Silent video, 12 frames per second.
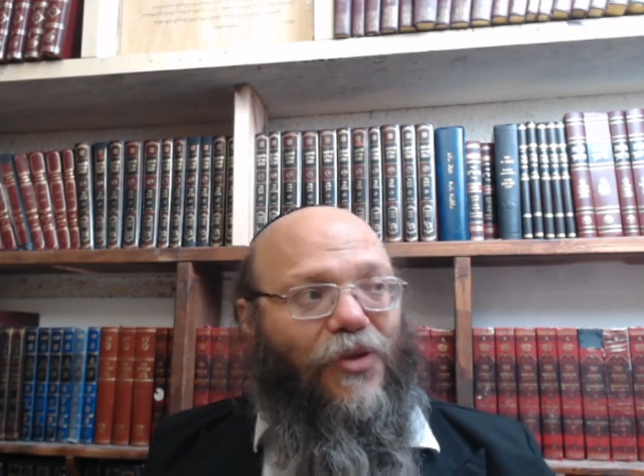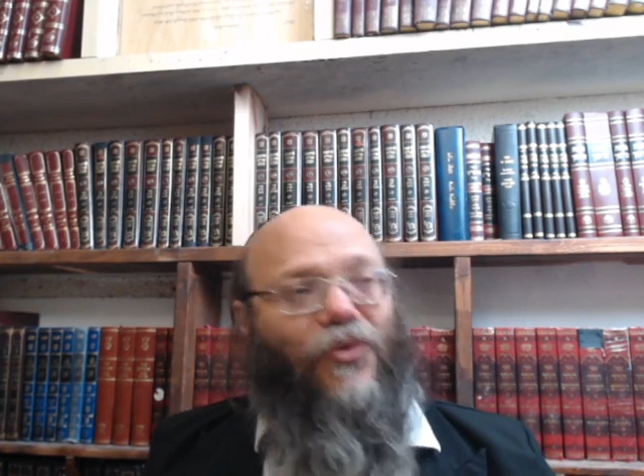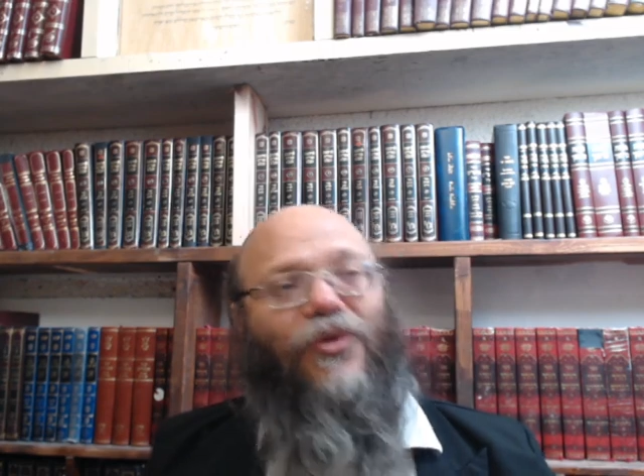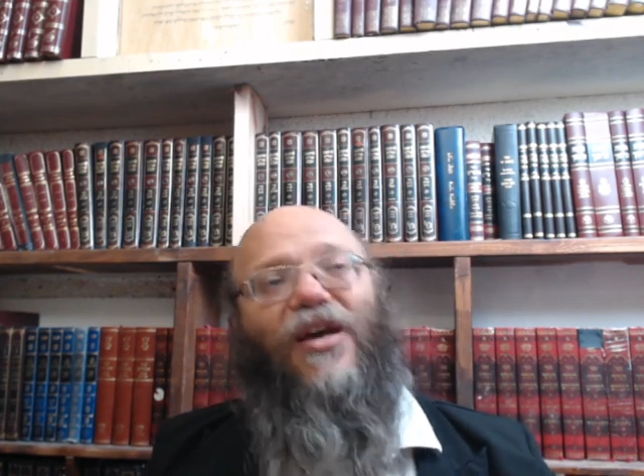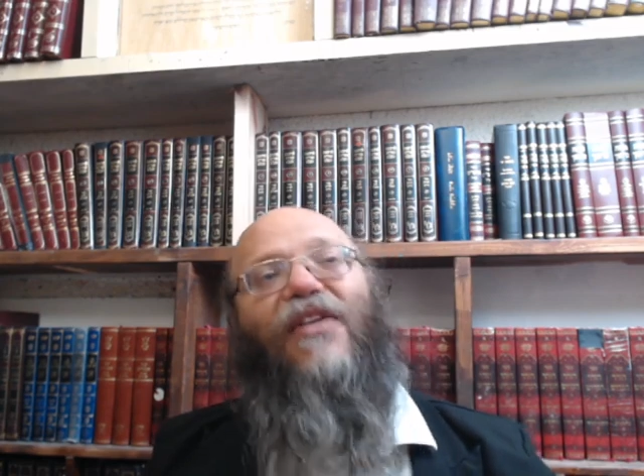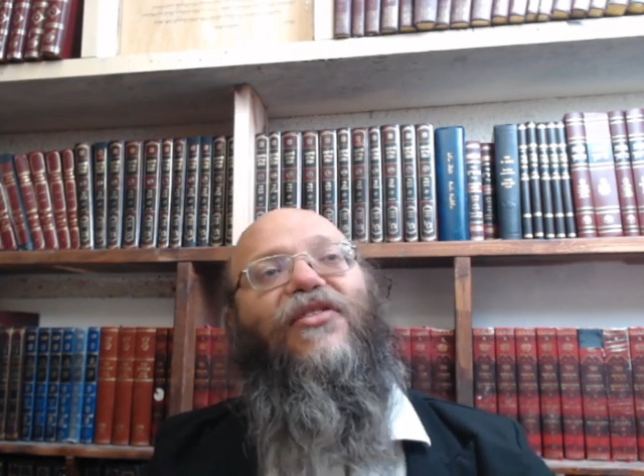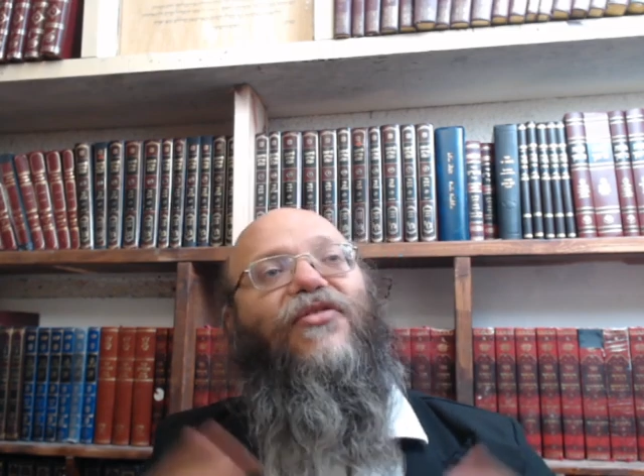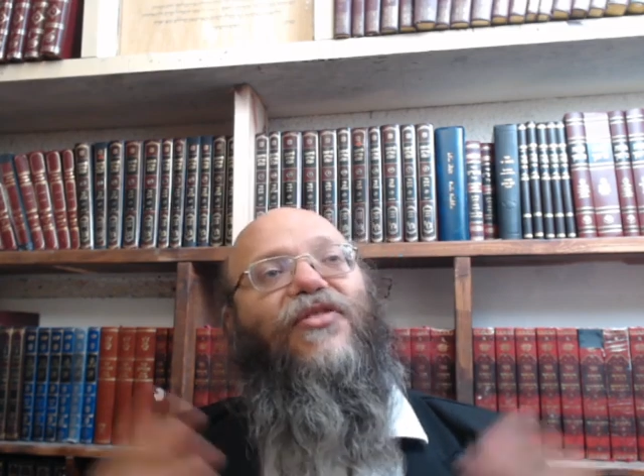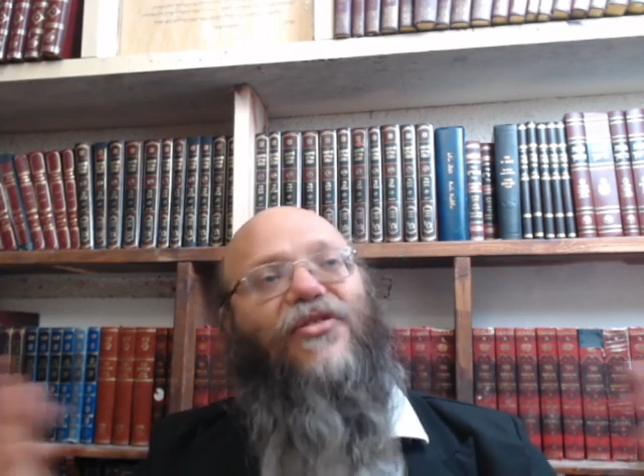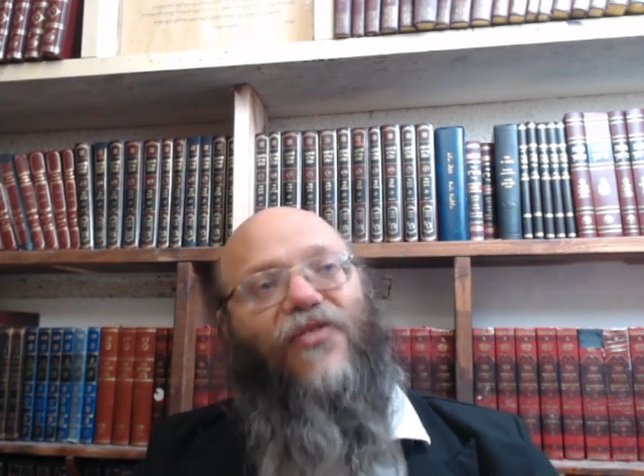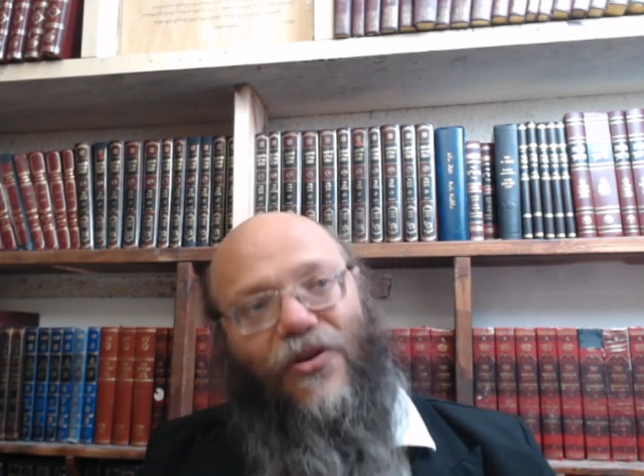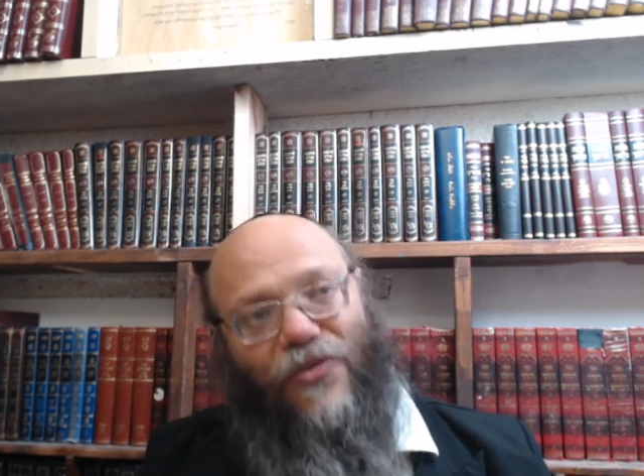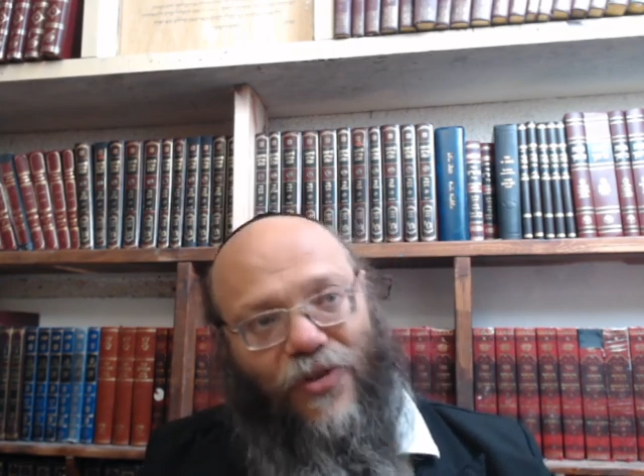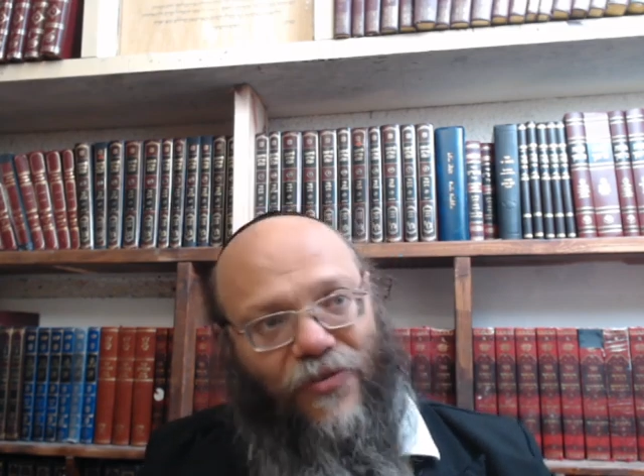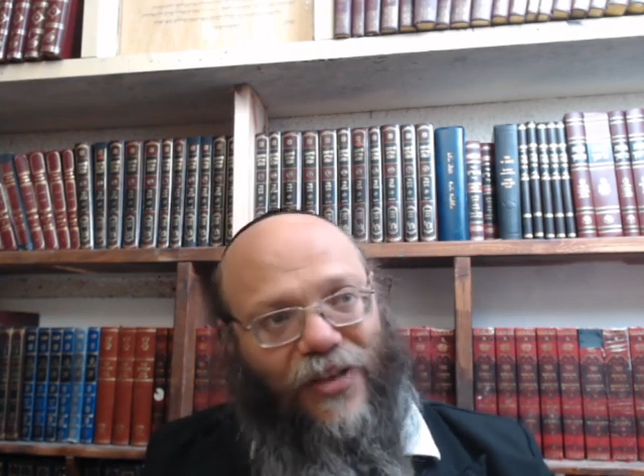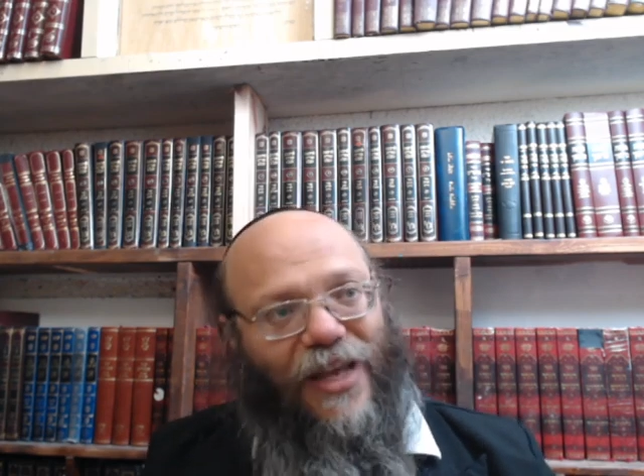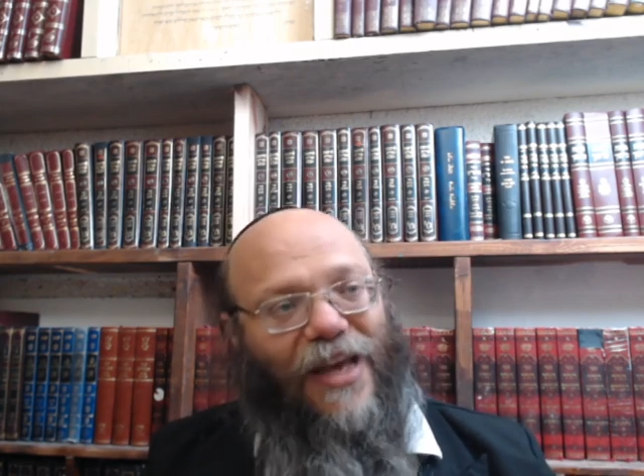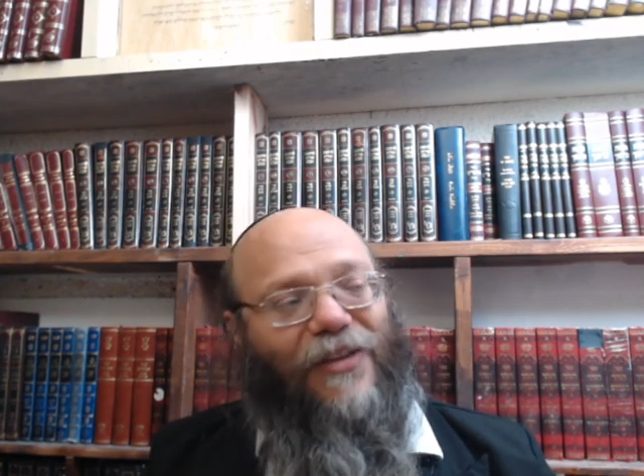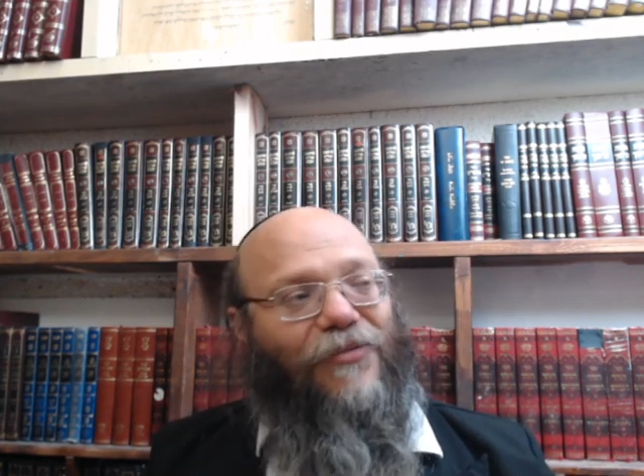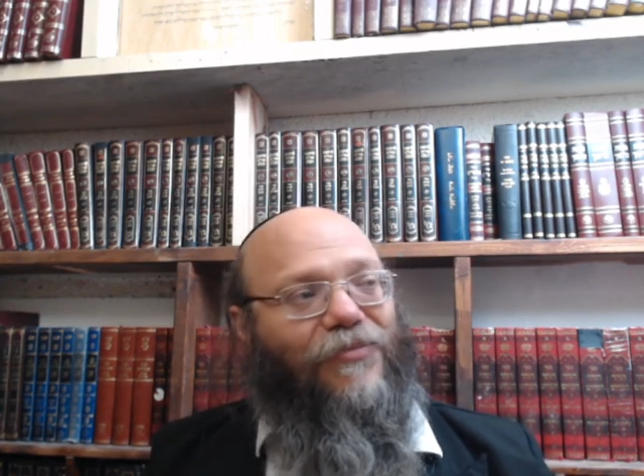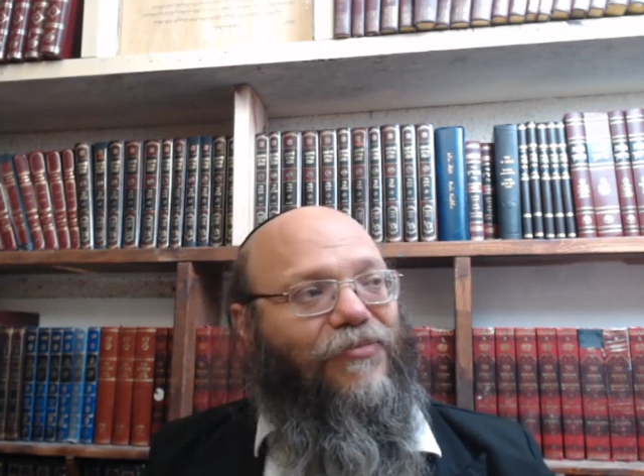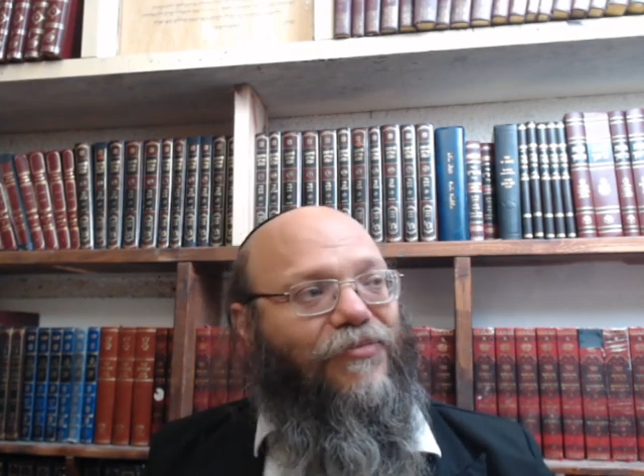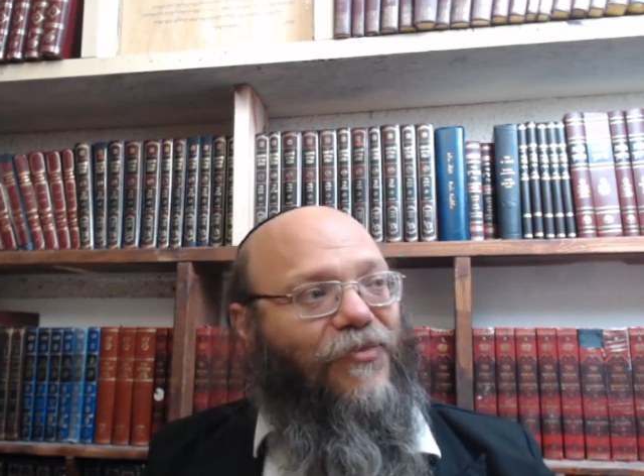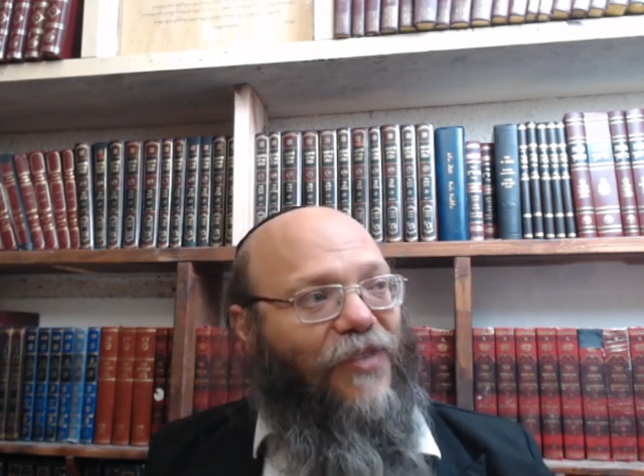we have the resurrection of the dead,
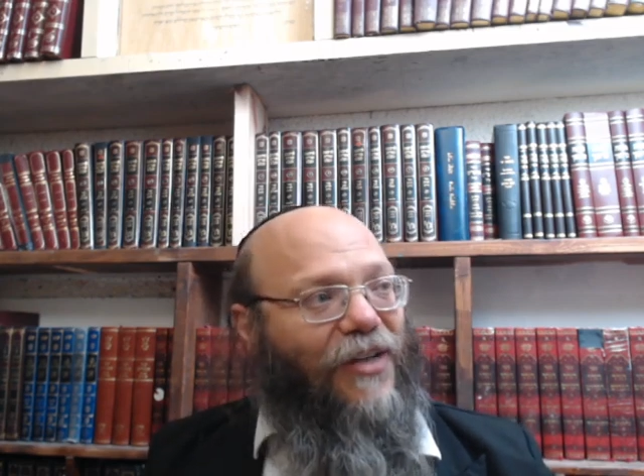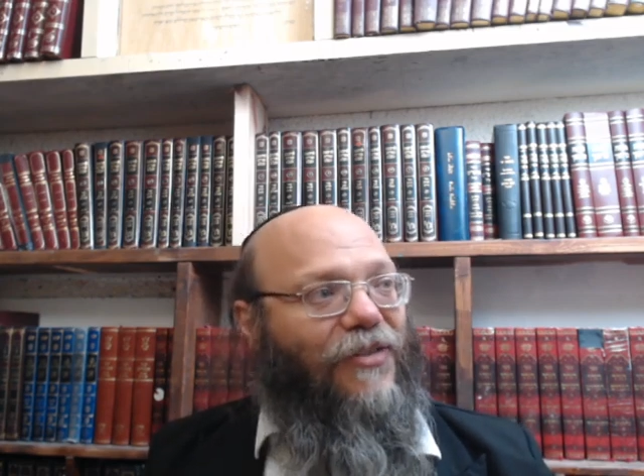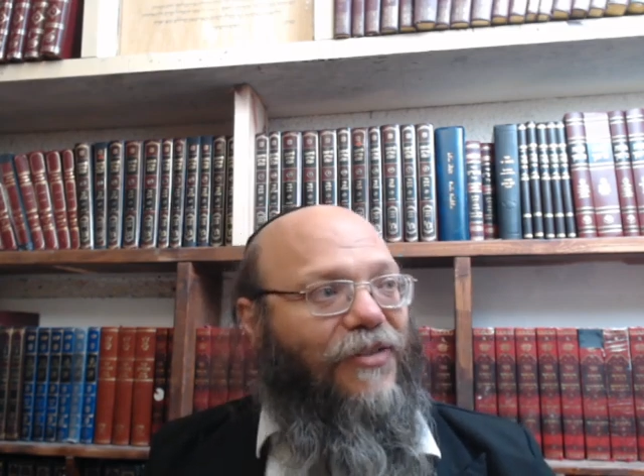right?